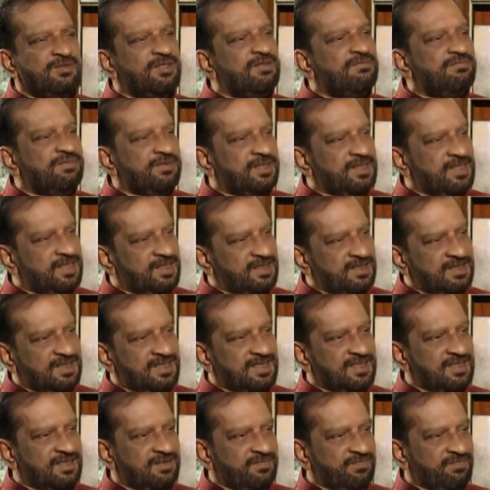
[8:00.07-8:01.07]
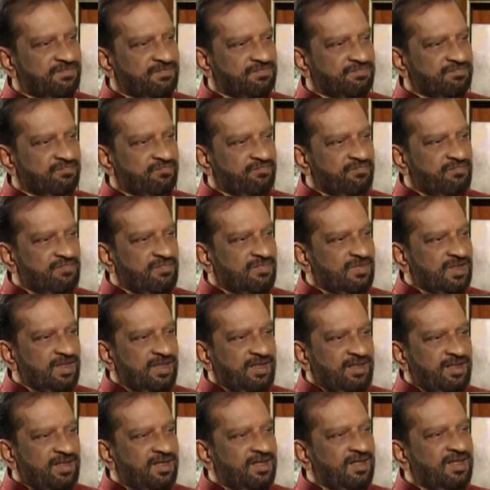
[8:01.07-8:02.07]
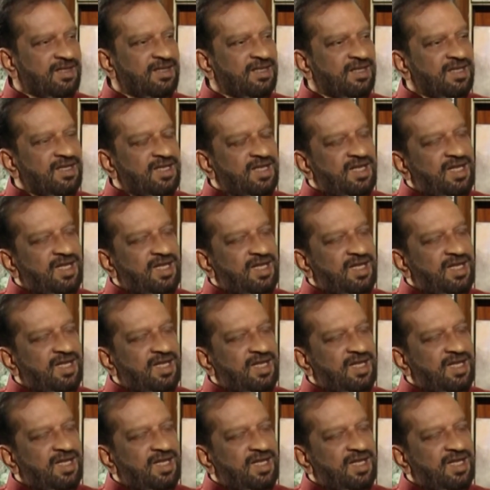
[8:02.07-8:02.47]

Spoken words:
confidence, right?